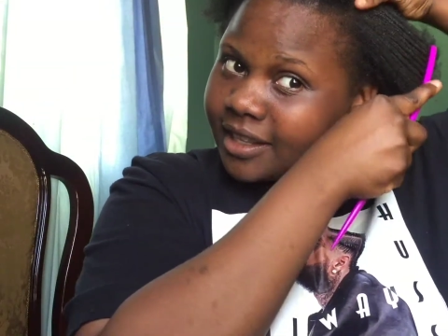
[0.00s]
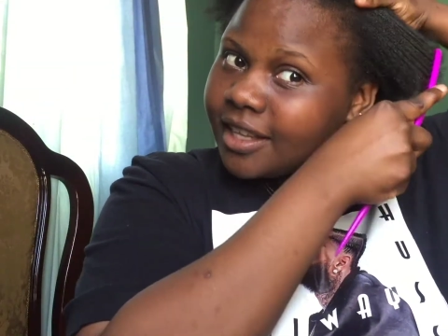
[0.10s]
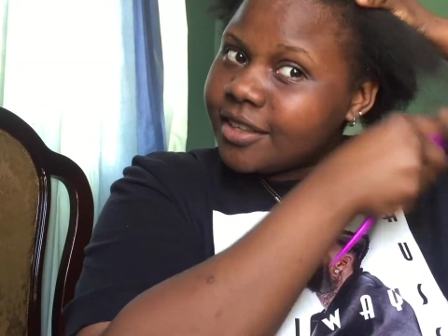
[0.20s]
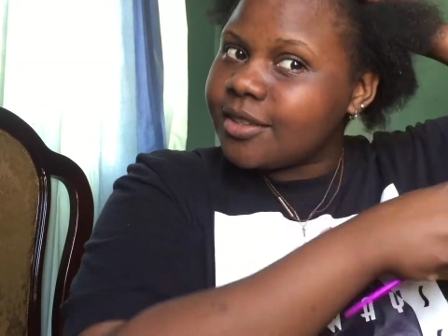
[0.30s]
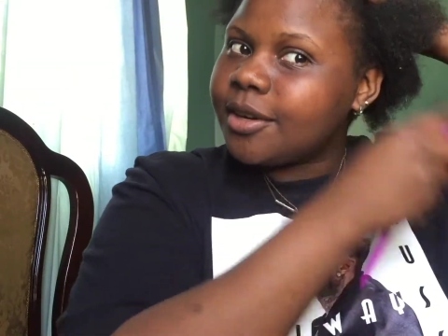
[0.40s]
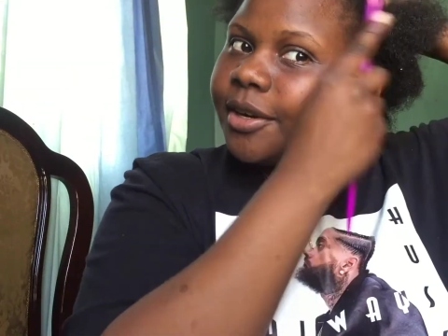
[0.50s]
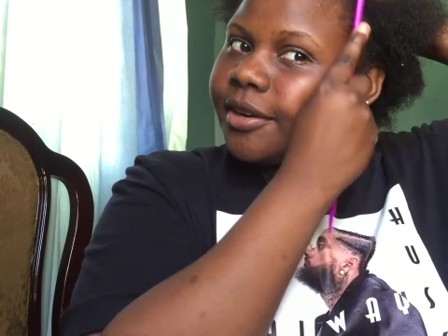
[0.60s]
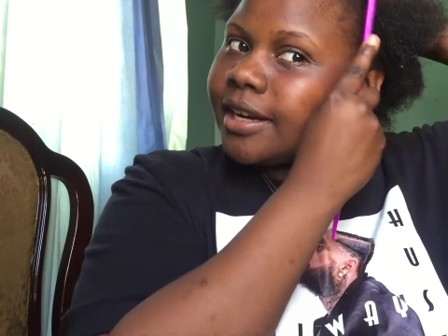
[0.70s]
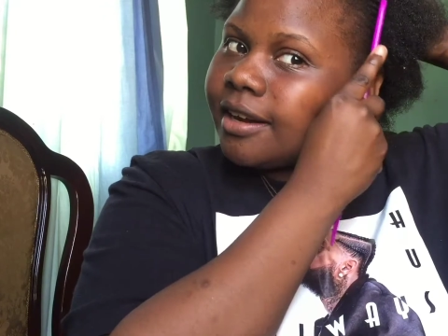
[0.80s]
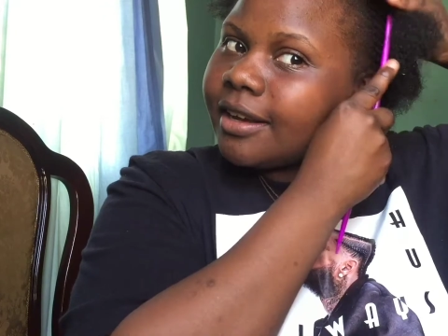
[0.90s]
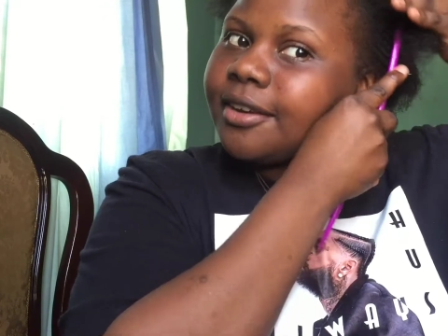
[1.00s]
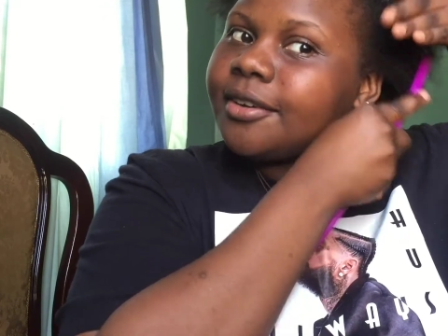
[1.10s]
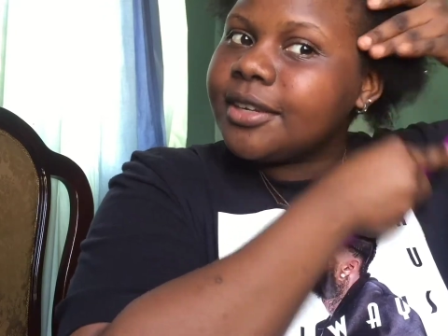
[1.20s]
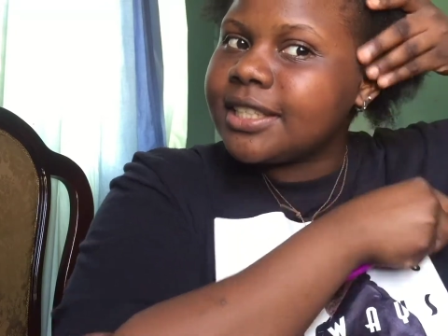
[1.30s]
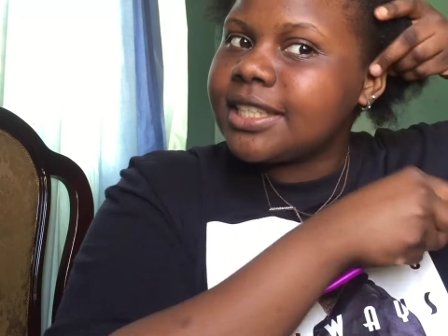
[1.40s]
the story on how I
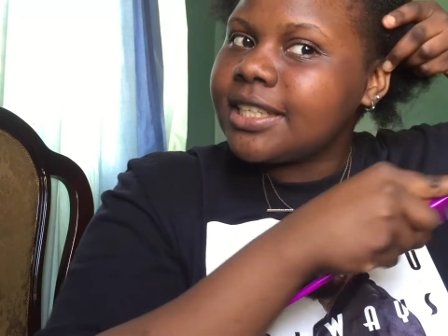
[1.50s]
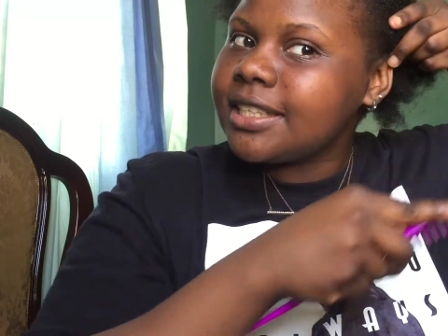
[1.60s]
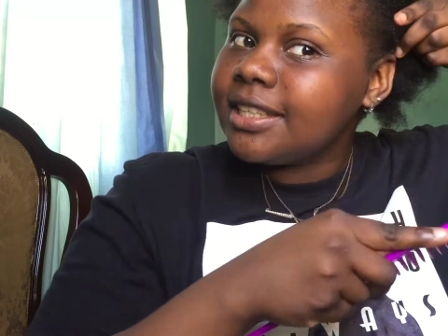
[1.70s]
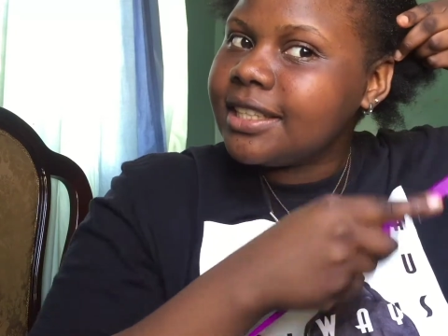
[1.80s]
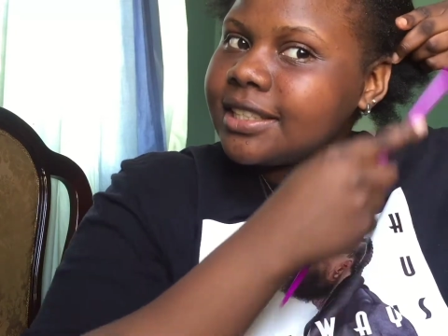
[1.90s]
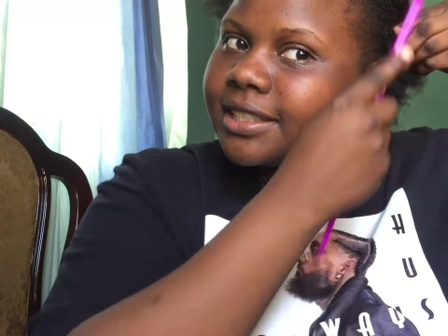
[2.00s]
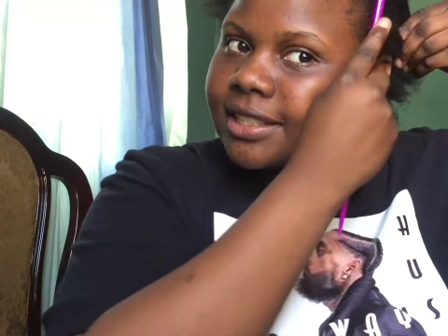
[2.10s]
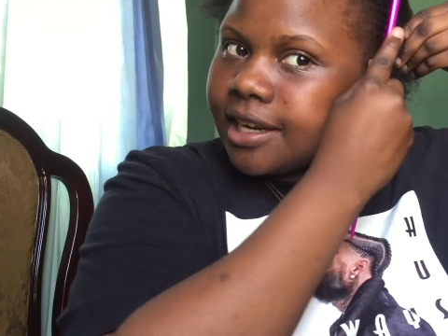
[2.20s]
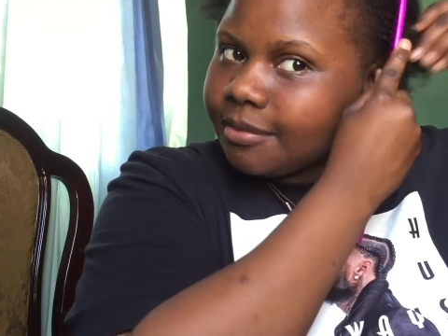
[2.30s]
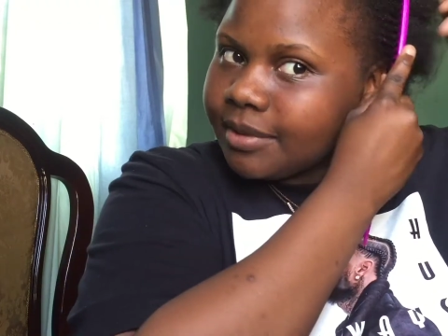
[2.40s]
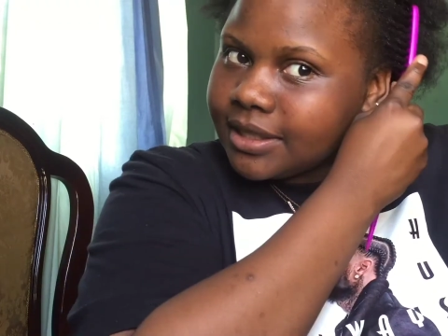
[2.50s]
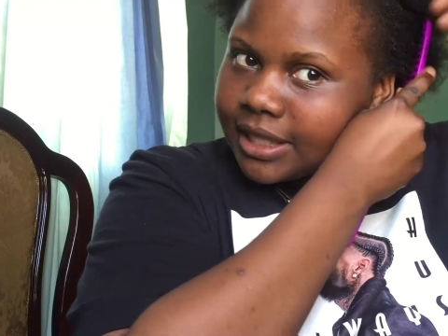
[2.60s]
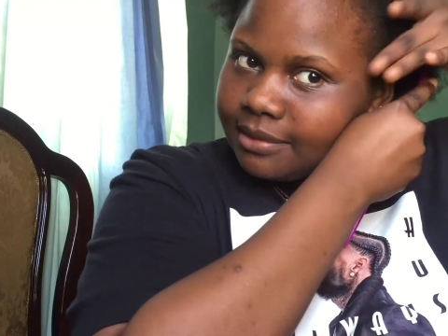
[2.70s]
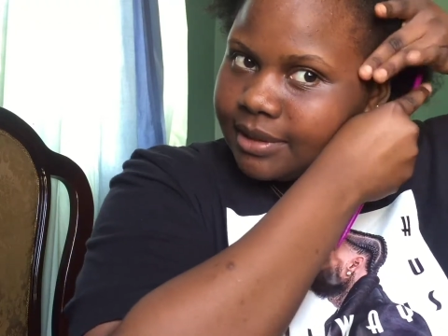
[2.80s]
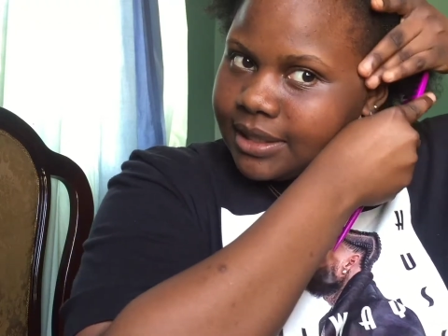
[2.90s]
got this scar
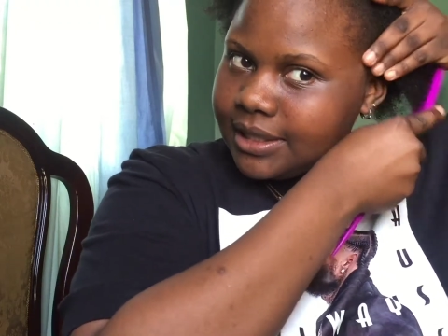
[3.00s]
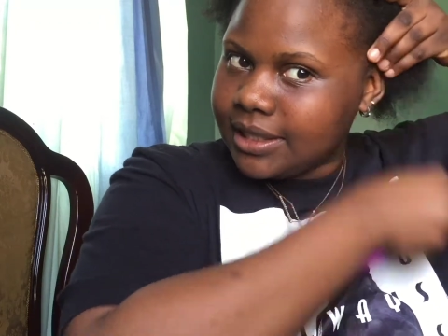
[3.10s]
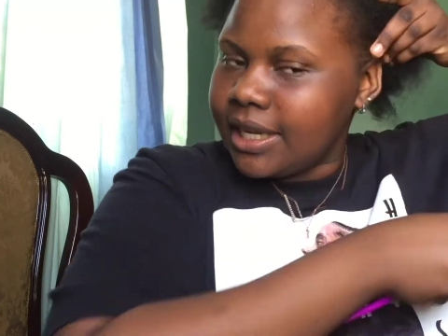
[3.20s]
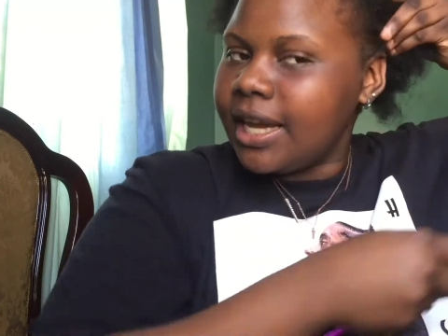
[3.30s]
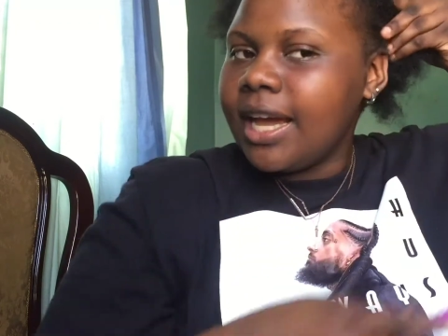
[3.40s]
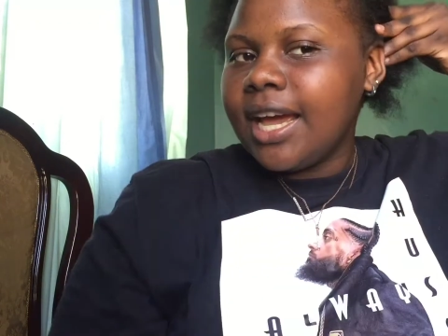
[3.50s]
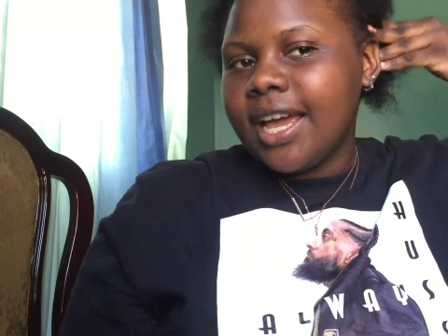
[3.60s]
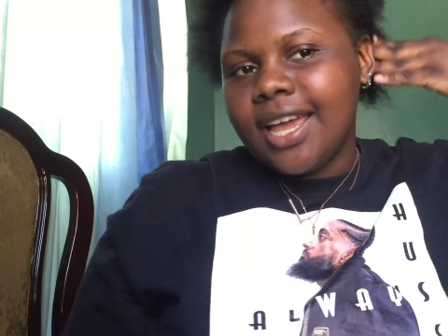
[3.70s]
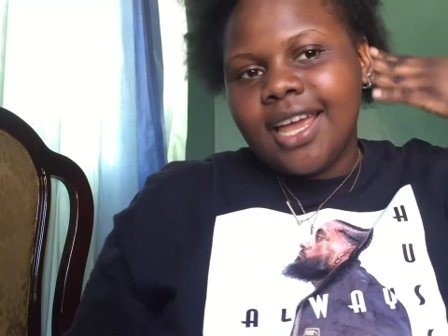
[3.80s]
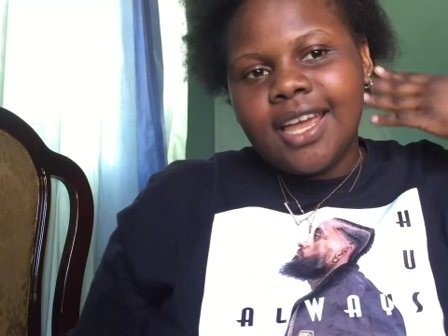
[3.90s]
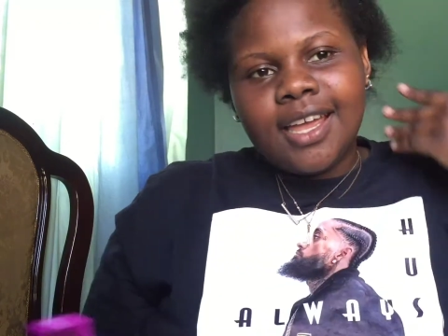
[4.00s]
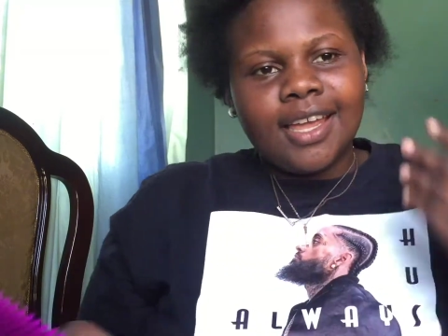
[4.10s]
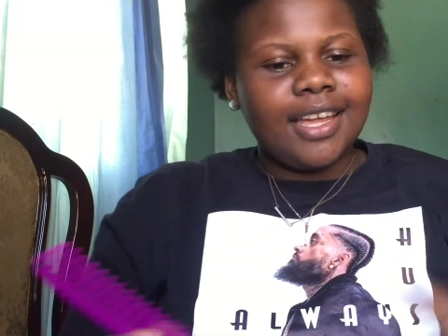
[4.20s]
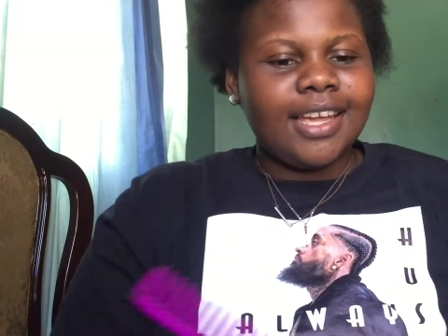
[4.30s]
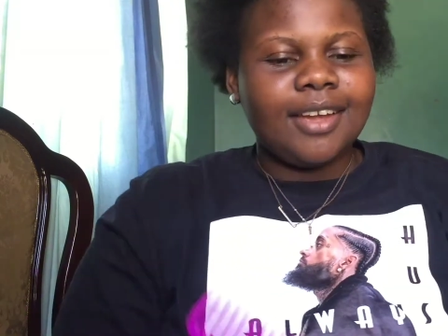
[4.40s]
beside my ear.
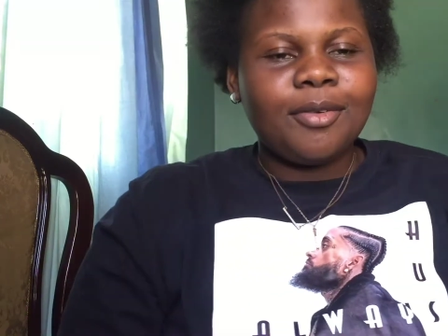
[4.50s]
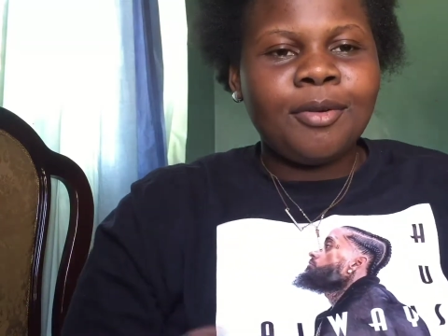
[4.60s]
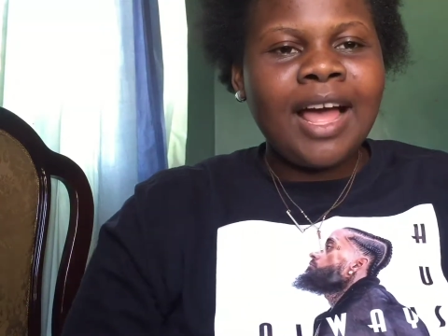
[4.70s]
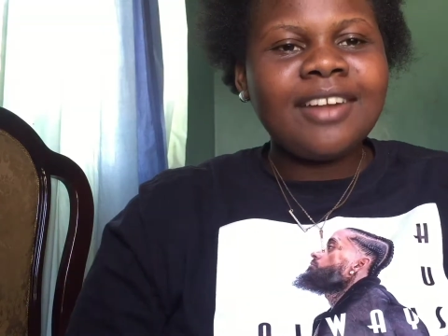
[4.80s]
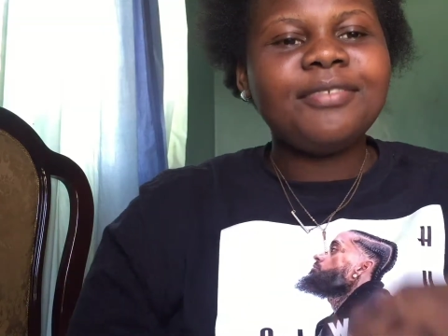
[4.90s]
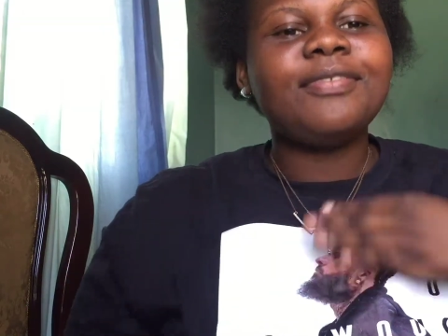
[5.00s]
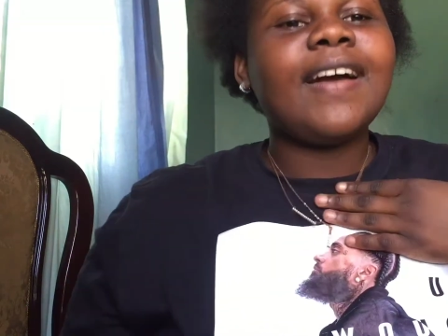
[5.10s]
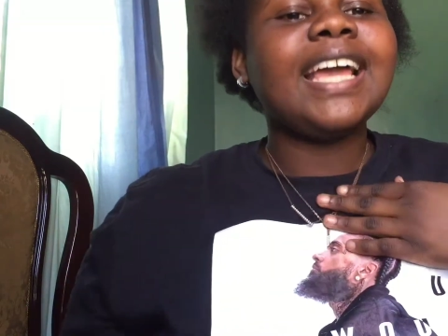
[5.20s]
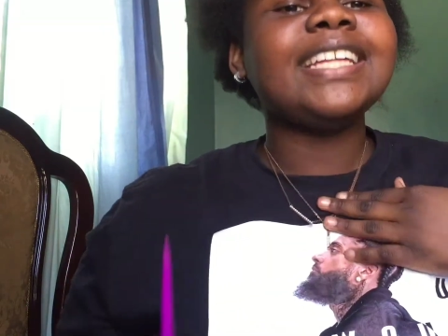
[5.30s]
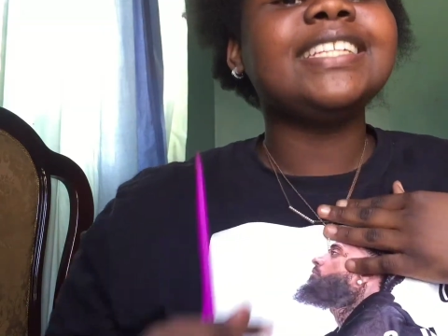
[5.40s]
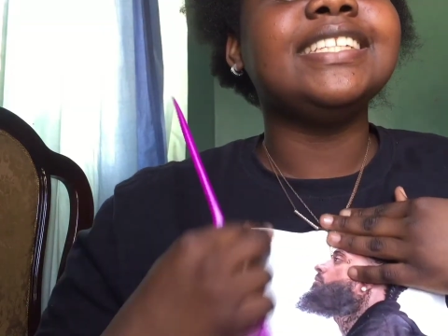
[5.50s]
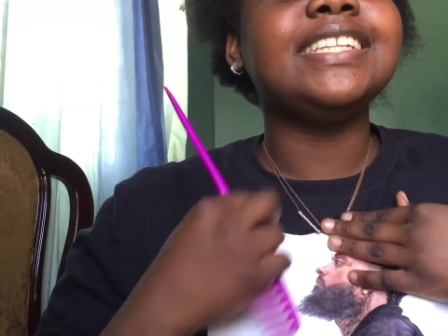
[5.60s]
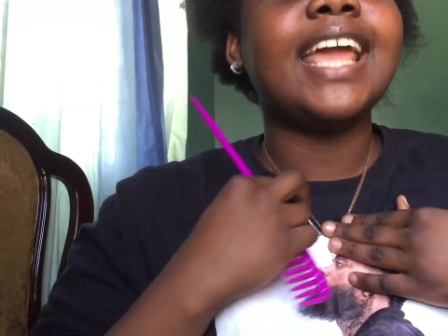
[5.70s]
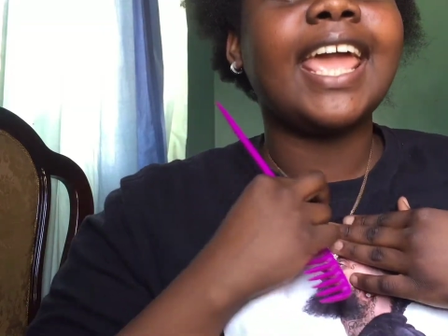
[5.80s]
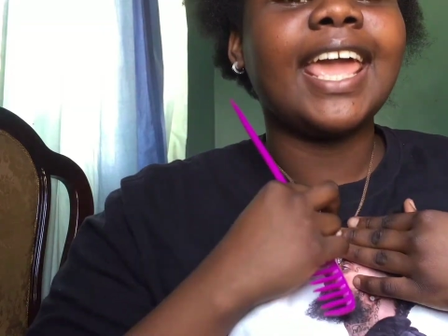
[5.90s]
One fine
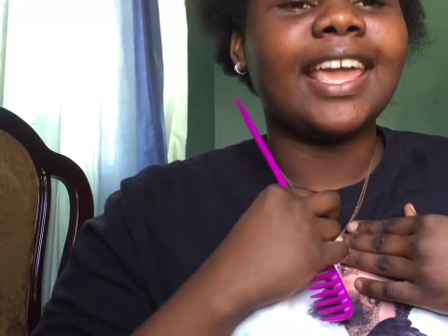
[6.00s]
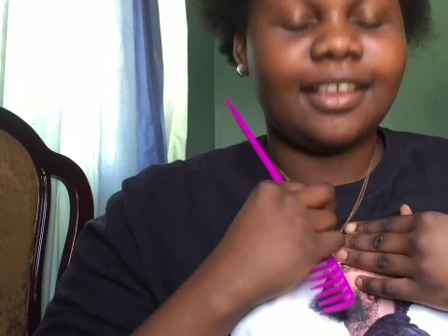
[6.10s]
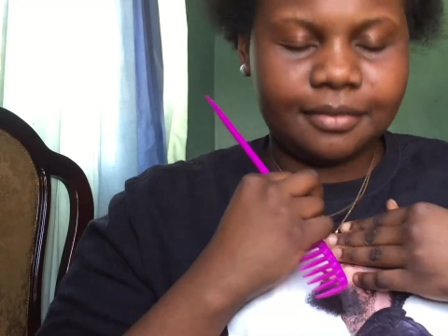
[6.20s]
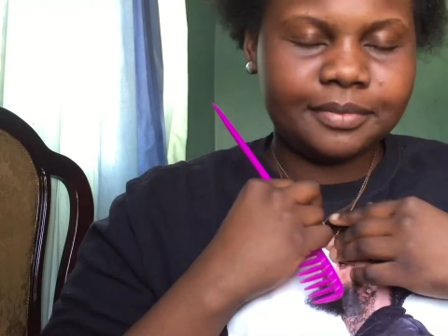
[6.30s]
day,